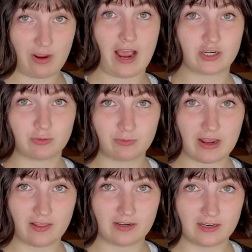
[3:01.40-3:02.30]
actual
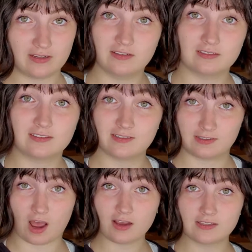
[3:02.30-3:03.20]
reality
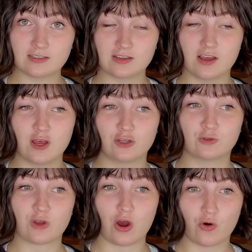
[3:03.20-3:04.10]
sucks.
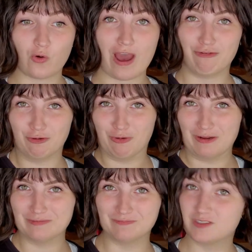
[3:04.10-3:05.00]
So
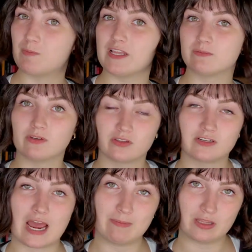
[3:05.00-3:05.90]
everyone spends most of their
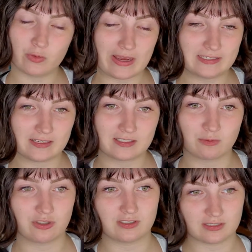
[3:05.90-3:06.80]
time in The Oasis,
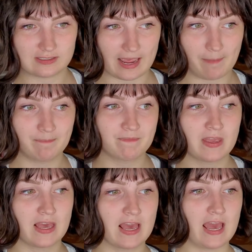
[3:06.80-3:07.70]
which is this game.
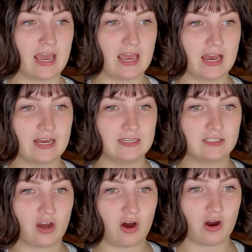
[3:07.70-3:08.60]
And
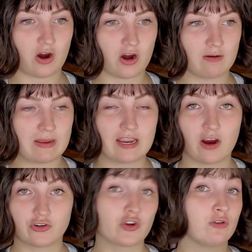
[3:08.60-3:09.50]
our main
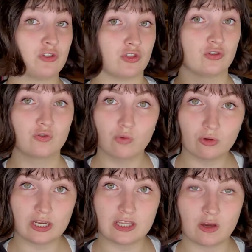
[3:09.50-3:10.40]
character goes to
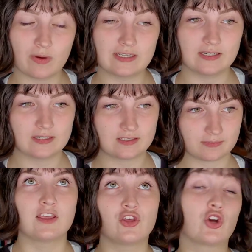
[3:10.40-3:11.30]
school in the Oasis.
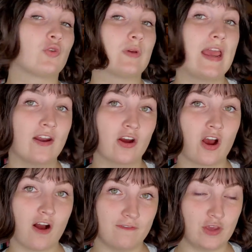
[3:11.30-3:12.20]
The creator
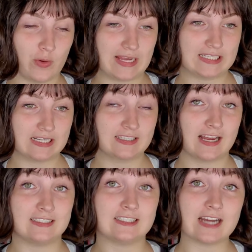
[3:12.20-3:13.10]
of the Oasis
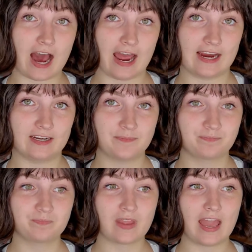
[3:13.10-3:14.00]
has died
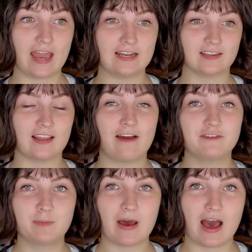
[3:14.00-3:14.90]
and
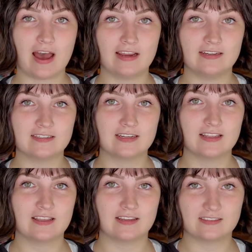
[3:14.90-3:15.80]
left behind
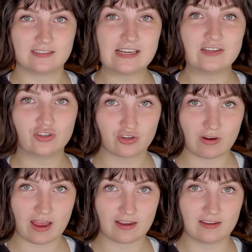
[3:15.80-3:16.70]
this Easter
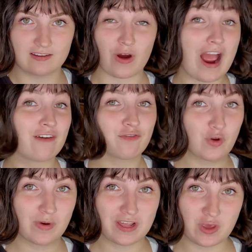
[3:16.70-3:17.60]
egg for
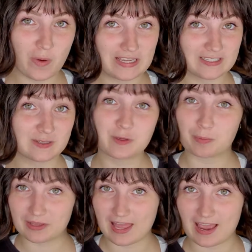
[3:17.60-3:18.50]
everyone in the Oasis to
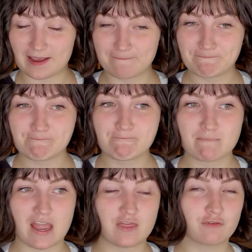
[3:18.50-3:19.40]
play.
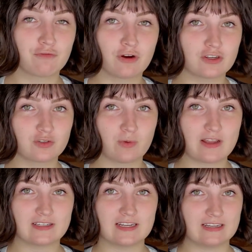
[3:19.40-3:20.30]
And the first
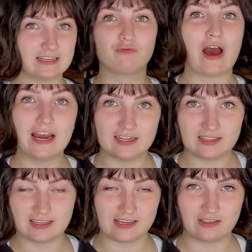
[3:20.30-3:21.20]
one to find
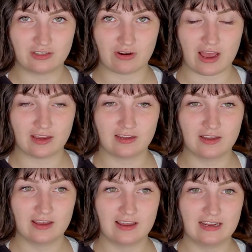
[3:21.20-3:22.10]
the Easter egg
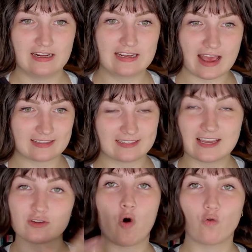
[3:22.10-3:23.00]
gets
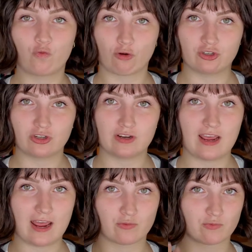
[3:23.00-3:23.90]
his whole fortune
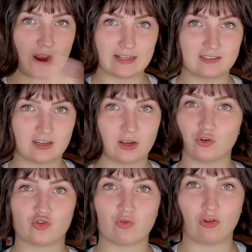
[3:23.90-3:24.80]
and rights to
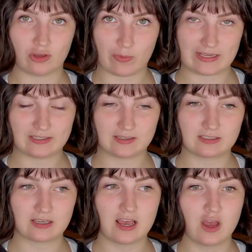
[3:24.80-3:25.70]
control the
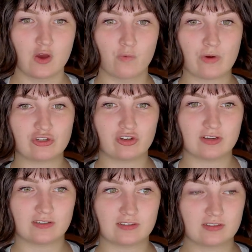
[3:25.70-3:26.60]
Oasis, which
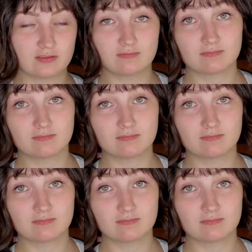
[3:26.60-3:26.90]
is